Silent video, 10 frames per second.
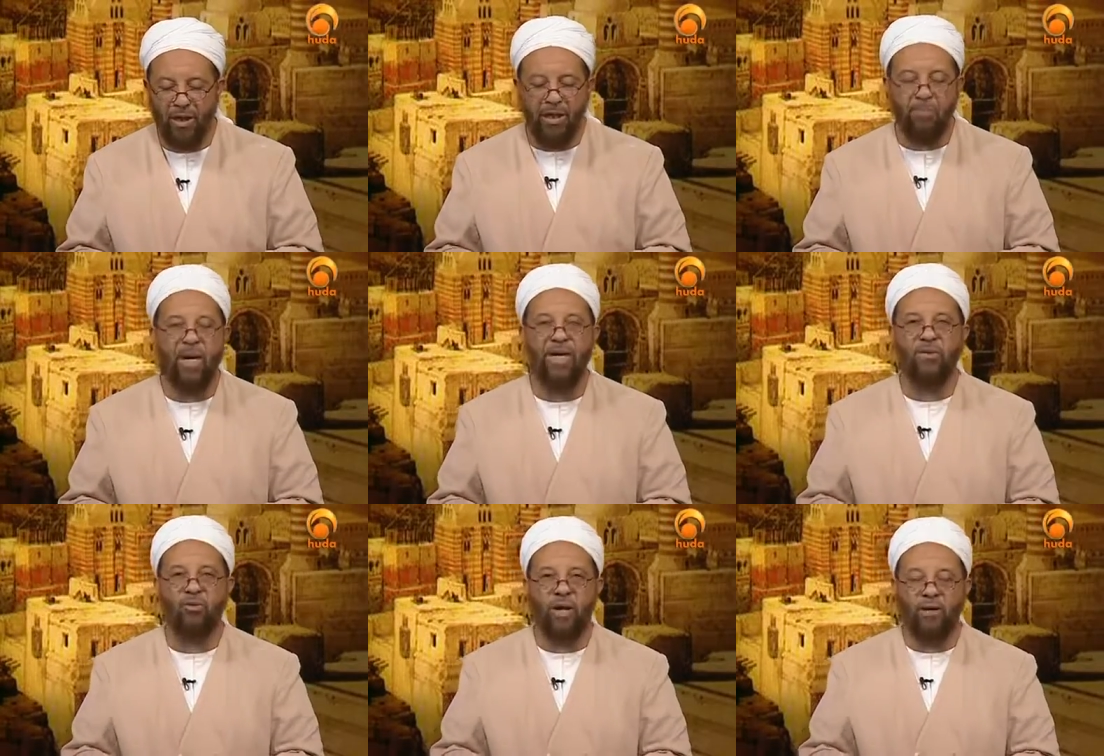He
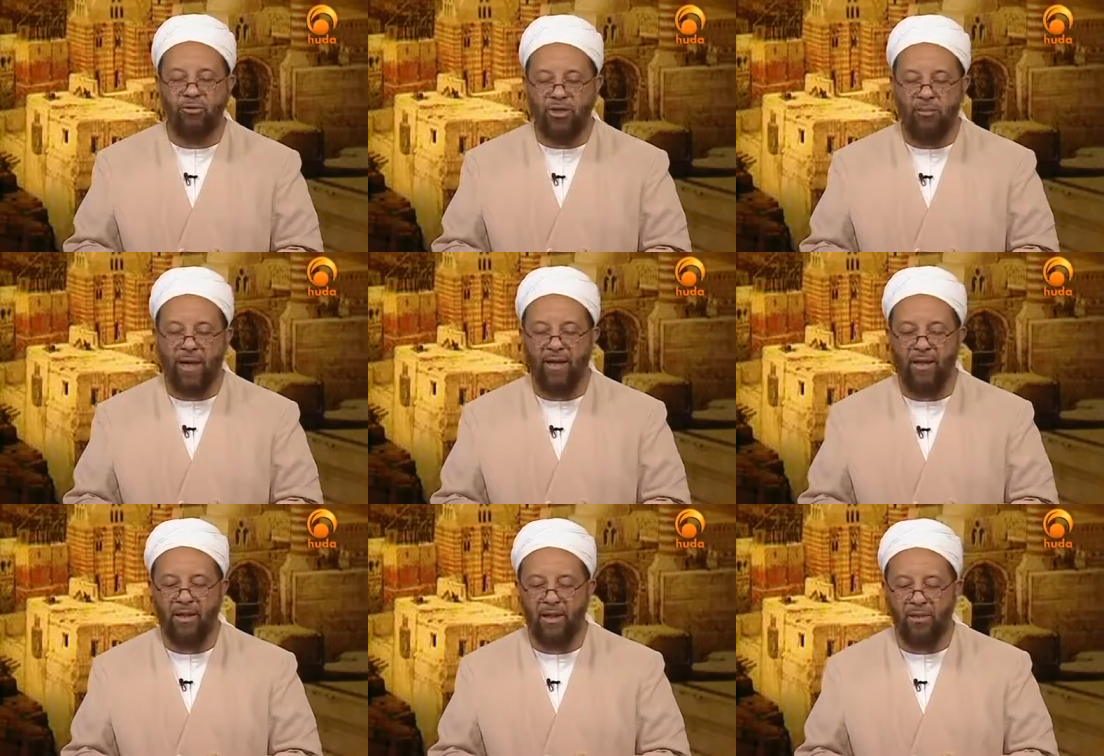pays great
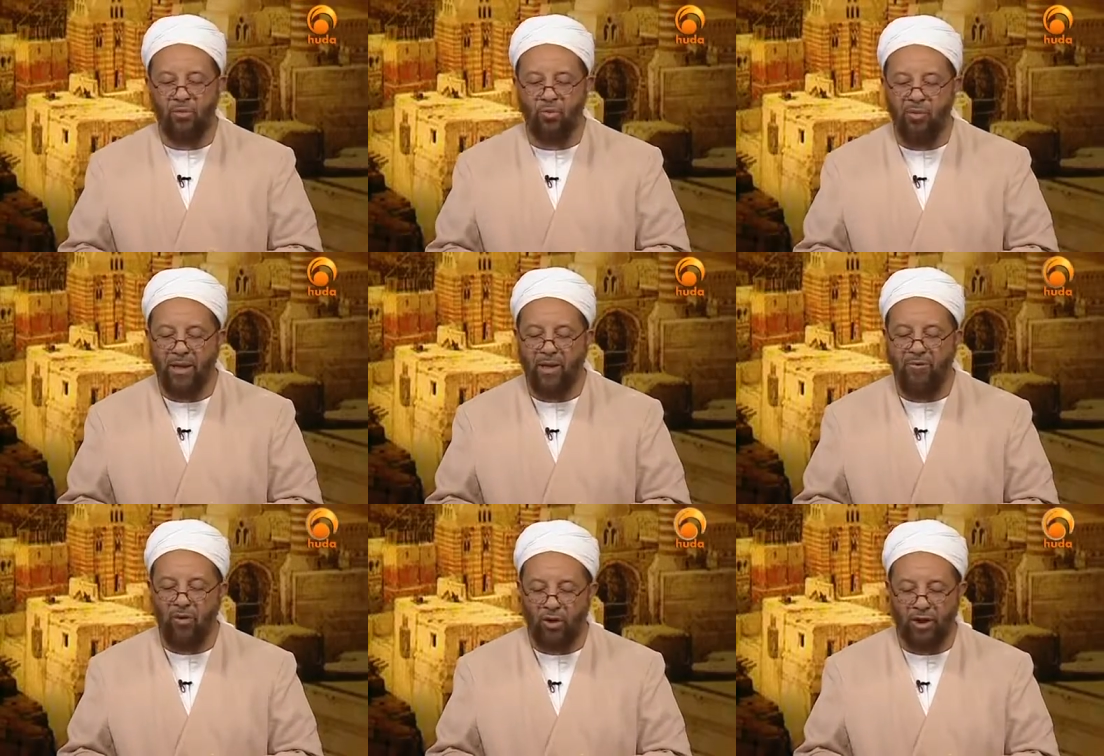respect to men
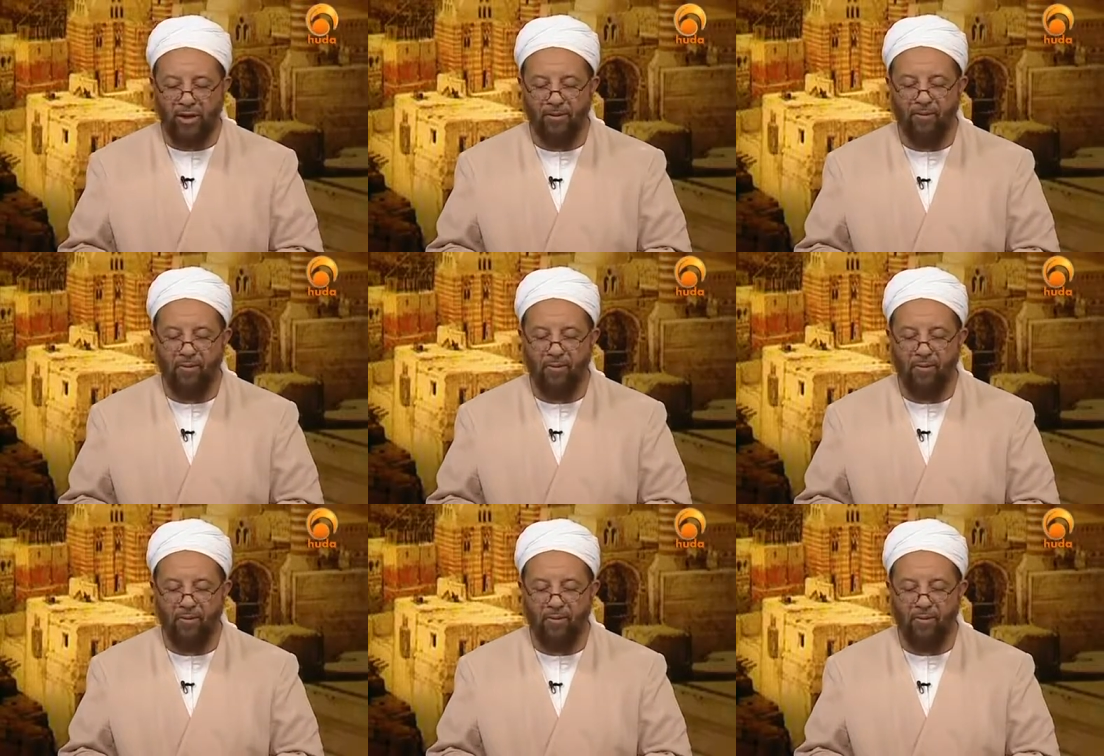of learning.